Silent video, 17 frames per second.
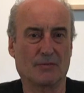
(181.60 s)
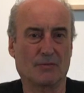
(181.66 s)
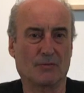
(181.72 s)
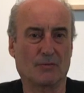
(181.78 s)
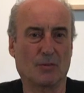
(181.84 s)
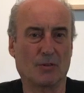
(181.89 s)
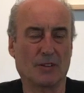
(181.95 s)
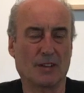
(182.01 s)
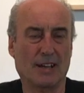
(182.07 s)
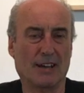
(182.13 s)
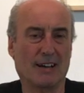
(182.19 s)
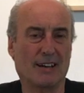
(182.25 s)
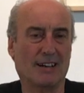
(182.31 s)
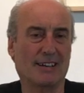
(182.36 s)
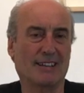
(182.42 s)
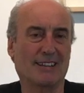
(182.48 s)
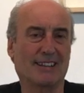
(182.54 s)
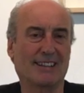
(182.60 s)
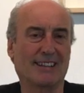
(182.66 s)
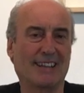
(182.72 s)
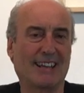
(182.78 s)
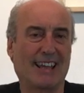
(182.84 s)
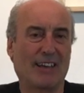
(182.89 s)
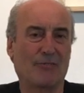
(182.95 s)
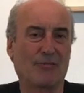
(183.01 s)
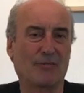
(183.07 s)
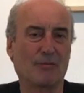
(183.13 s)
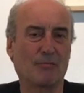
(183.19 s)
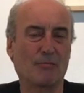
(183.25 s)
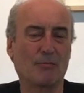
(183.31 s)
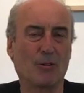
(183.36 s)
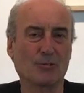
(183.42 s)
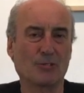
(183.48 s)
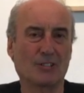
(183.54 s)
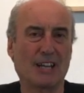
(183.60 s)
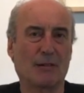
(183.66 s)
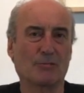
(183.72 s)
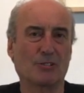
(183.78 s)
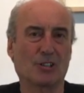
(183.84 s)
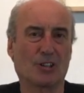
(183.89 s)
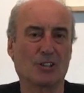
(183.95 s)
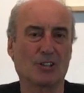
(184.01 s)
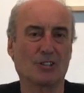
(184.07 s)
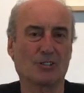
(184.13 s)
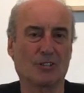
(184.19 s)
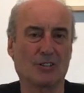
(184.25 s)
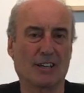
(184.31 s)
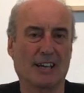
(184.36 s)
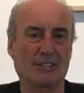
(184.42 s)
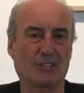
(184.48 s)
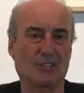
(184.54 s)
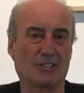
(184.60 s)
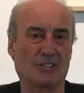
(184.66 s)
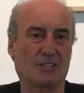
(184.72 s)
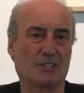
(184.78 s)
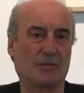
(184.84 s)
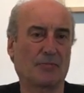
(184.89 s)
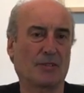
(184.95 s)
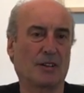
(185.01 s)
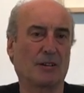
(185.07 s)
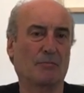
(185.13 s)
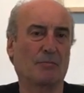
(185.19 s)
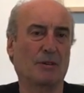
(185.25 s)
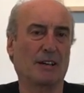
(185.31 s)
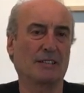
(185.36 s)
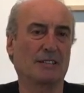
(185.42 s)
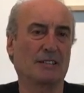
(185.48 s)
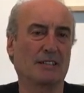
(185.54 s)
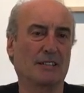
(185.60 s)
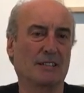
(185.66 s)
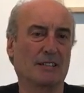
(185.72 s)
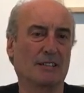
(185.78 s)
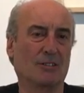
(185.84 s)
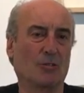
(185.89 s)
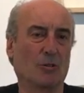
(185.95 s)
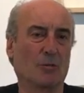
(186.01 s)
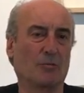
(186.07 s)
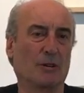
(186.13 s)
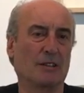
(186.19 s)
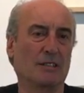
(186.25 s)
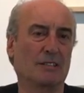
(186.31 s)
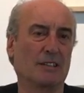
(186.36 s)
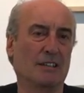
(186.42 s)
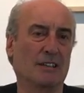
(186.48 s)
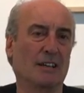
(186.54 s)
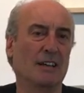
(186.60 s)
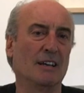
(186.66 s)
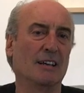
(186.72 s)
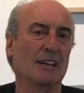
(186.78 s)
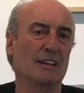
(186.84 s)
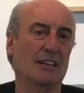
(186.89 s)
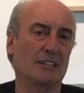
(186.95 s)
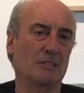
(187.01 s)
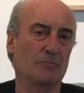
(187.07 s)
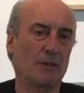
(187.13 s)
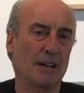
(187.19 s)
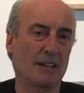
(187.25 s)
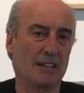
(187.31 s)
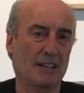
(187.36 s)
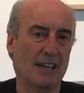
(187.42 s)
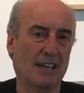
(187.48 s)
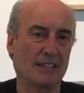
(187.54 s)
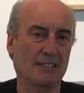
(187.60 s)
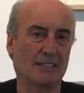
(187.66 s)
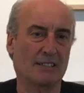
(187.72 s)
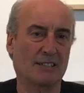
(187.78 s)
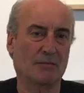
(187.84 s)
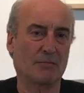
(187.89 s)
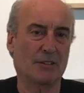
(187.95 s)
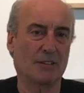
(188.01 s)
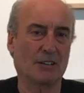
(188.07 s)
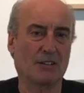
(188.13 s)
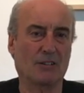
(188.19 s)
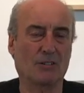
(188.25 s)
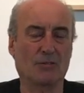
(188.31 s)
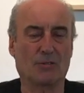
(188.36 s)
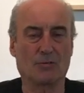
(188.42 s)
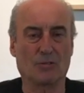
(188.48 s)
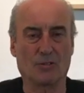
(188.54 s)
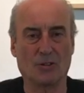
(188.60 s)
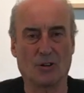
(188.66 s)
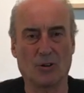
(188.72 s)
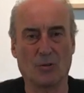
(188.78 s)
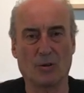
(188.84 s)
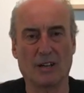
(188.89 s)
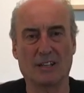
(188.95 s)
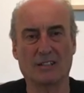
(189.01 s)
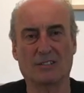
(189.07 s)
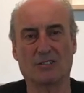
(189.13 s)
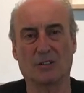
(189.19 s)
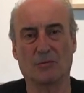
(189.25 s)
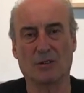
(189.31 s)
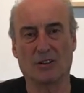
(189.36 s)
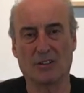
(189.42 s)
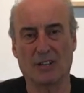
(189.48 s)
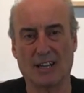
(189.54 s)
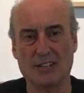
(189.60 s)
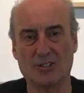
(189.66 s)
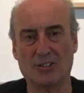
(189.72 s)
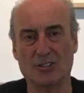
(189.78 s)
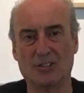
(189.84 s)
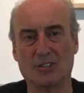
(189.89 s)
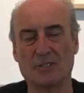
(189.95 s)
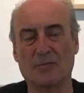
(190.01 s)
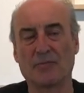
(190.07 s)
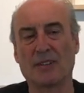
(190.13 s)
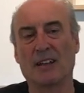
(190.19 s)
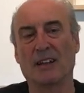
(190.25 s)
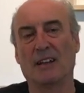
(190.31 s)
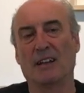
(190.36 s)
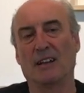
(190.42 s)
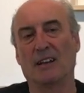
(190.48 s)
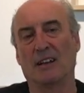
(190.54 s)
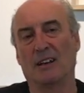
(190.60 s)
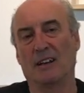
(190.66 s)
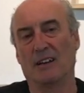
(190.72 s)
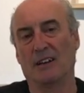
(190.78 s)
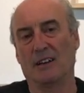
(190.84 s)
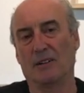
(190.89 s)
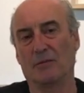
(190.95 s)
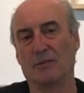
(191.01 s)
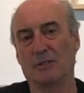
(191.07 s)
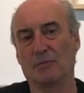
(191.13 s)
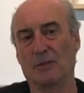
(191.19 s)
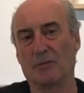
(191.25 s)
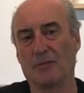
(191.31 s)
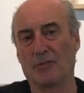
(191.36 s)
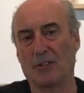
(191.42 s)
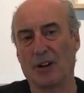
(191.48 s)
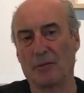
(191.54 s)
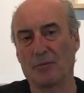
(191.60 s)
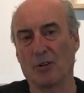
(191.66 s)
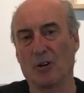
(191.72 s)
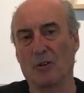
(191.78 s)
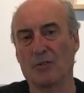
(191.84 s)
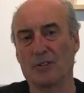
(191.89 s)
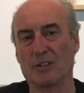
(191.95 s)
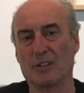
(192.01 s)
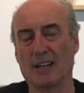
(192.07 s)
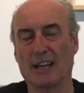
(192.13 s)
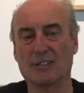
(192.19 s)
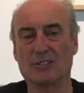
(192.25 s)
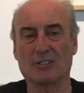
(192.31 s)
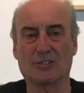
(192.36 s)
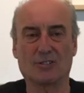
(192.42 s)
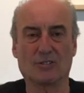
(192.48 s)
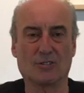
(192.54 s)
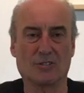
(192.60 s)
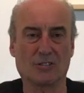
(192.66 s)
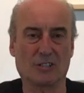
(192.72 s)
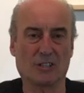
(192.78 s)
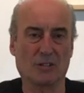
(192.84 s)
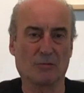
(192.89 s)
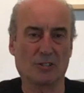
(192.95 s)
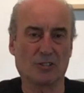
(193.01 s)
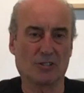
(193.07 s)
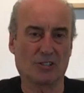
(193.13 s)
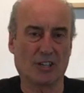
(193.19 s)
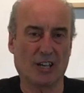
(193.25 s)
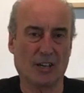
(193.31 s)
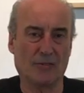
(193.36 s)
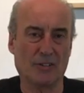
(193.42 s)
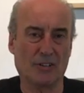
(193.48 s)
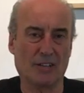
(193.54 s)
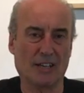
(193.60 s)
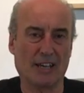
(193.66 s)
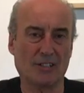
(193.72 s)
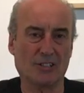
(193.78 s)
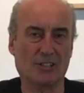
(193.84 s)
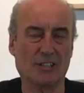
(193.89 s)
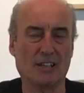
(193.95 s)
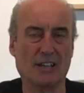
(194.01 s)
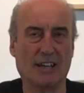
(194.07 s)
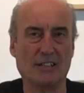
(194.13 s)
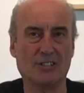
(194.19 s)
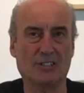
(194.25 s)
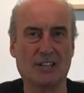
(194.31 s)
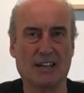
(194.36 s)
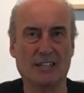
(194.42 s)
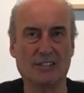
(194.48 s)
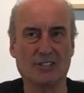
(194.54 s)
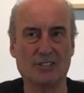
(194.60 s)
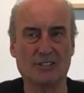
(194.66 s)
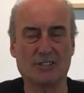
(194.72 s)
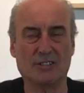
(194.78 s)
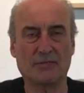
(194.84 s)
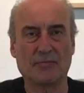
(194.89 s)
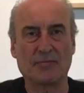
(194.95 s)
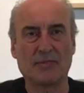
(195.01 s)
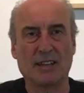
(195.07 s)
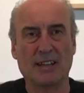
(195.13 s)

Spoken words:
what they are, if most damage occurs on the edges, an oil painting gets banged against something, going through a doorway, it's going to be on the edges. It's been framed over at the edges, so there's going to be chafing at the edges.